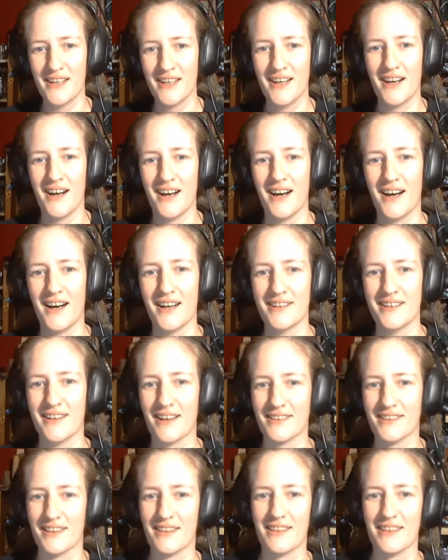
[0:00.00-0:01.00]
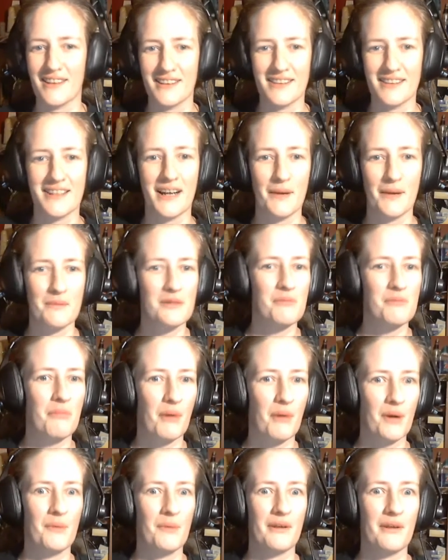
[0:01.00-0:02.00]
Uh, not the thing that I was
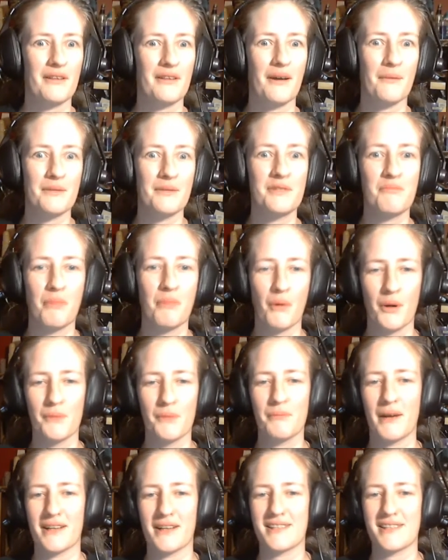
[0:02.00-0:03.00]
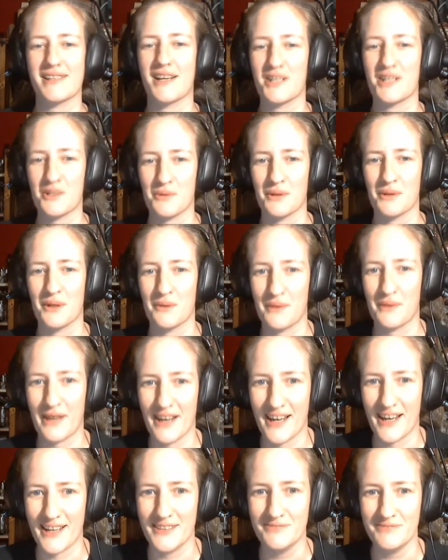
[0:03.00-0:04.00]
born with. I was born bisexual,
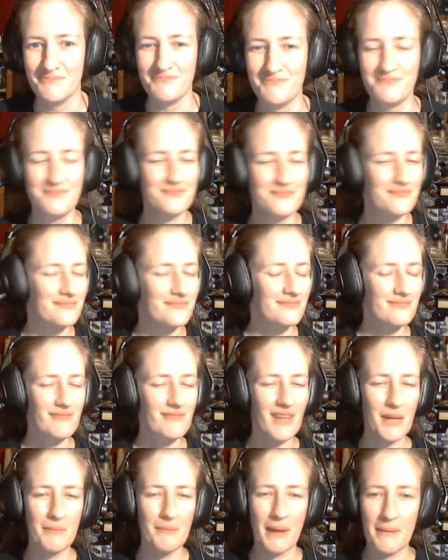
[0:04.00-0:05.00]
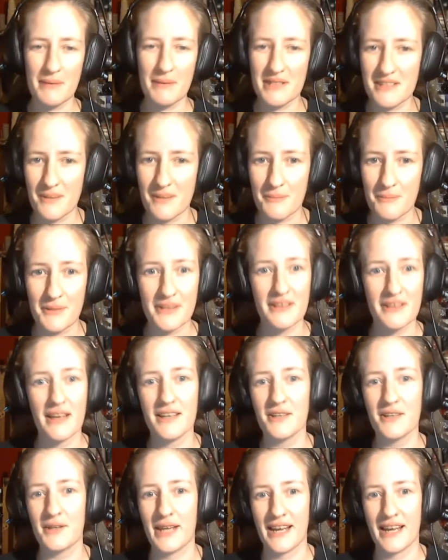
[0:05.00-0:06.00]
okay? Maybe something that
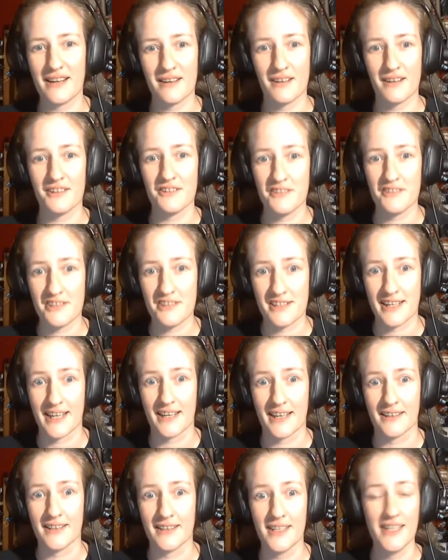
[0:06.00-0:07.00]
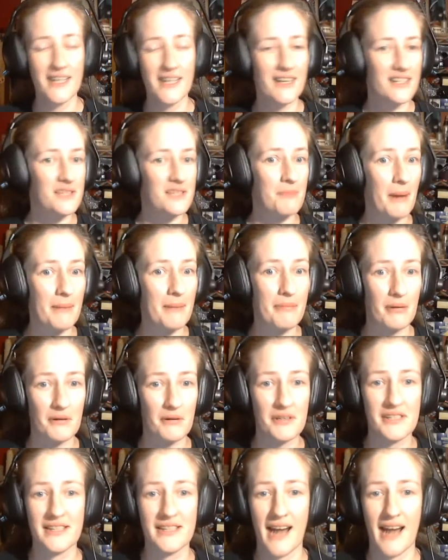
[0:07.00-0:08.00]
you can't understand. It's my
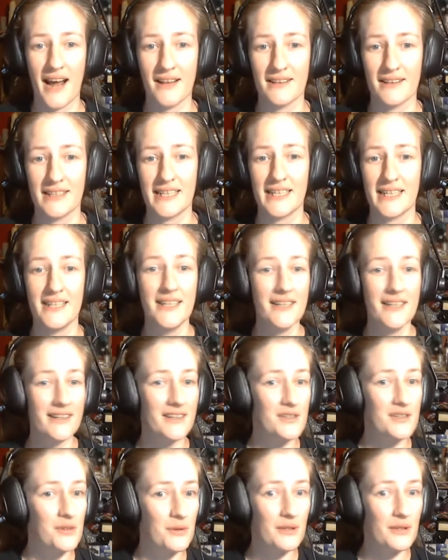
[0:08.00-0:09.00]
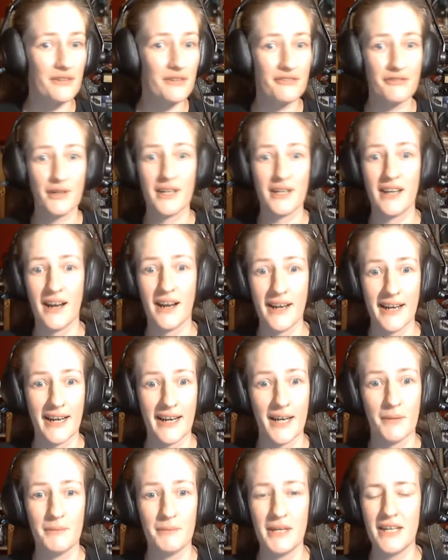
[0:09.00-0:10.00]
personality. It's who the frig I
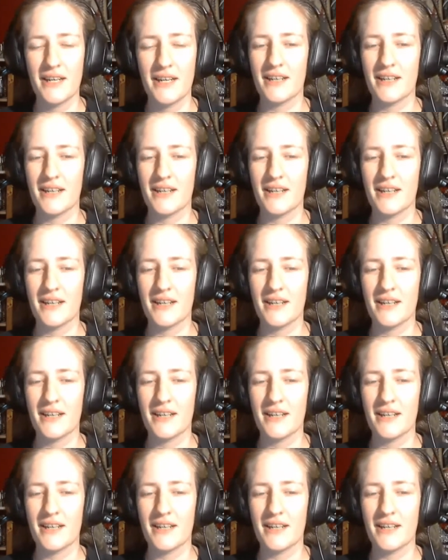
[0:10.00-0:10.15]
am.